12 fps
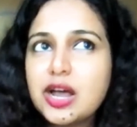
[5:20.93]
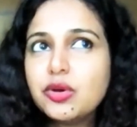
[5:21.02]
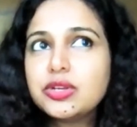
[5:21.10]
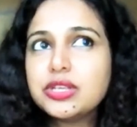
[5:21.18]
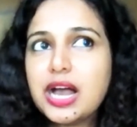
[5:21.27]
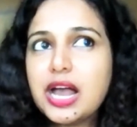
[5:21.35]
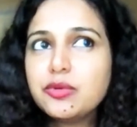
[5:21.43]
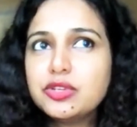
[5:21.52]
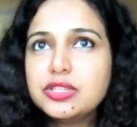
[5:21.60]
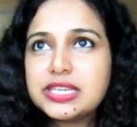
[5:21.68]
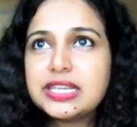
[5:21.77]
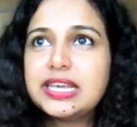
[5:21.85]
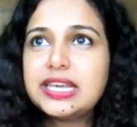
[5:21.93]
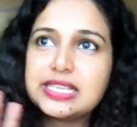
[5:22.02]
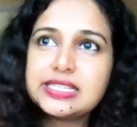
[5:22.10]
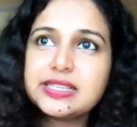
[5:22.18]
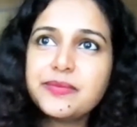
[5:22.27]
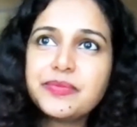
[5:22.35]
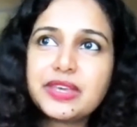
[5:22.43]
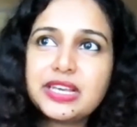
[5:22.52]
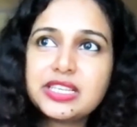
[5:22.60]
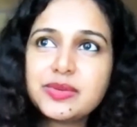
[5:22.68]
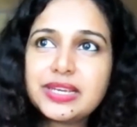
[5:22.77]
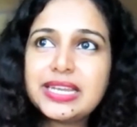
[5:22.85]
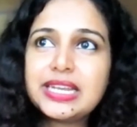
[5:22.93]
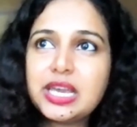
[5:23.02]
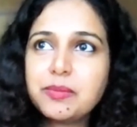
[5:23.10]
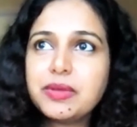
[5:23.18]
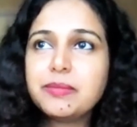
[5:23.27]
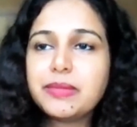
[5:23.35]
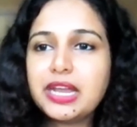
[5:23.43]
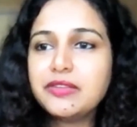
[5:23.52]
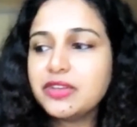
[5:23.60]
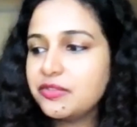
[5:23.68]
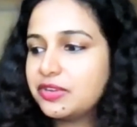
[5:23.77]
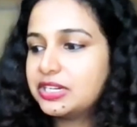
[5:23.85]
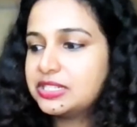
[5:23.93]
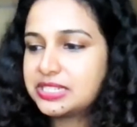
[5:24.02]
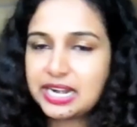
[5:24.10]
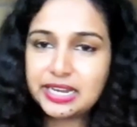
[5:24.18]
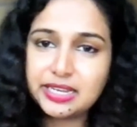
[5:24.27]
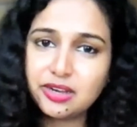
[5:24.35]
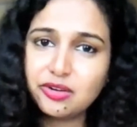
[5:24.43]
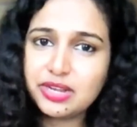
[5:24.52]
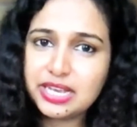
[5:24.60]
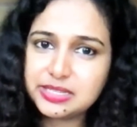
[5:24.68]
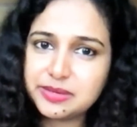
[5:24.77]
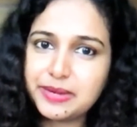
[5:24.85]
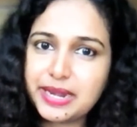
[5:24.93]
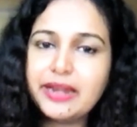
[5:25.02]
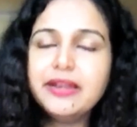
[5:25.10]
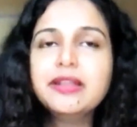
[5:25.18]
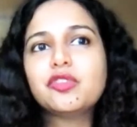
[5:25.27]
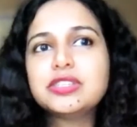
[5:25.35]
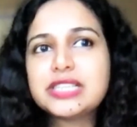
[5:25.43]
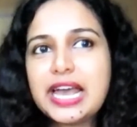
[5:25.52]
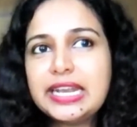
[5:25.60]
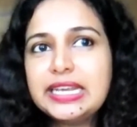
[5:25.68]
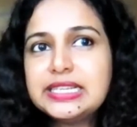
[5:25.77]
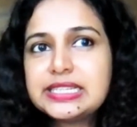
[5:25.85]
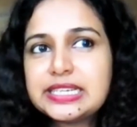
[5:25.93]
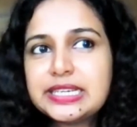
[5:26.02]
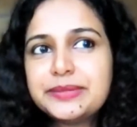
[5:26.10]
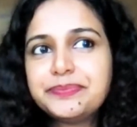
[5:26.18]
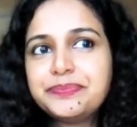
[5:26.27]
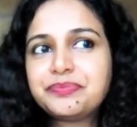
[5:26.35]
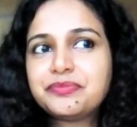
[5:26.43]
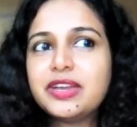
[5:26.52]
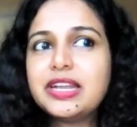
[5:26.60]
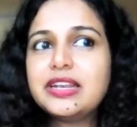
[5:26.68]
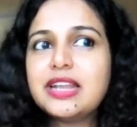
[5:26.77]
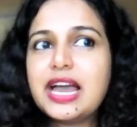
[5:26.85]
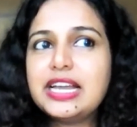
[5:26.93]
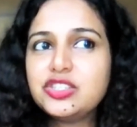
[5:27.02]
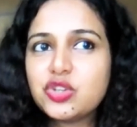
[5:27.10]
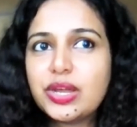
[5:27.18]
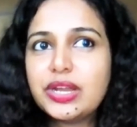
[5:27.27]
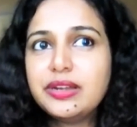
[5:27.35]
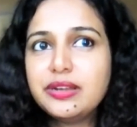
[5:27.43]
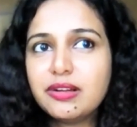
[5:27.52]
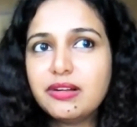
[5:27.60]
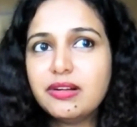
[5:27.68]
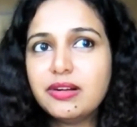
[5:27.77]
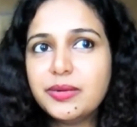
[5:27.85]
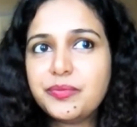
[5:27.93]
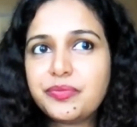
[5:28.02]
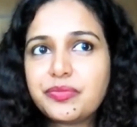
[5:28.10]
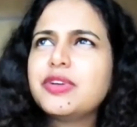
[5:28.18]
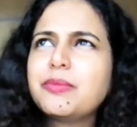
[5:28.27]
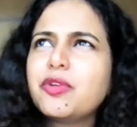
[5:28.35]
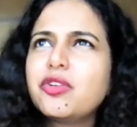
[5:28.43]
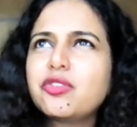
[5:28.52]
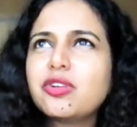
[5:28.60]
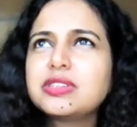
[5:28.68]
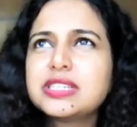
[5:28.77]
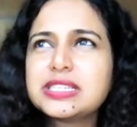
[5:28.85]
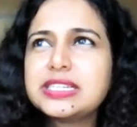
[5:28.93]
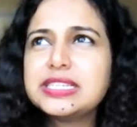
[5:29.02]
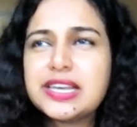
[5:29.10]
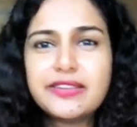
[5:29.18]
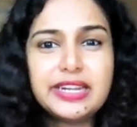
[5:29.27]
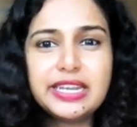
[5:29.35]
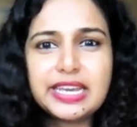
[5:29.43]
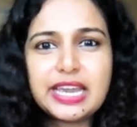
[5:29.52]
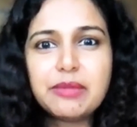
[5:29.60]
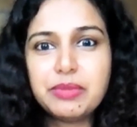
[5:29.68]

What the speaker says: now, I would say these are some things we can keep in mind when we are starting out as a brand. For SignEasy, when I joined, if I'm not wrong, 60, 70K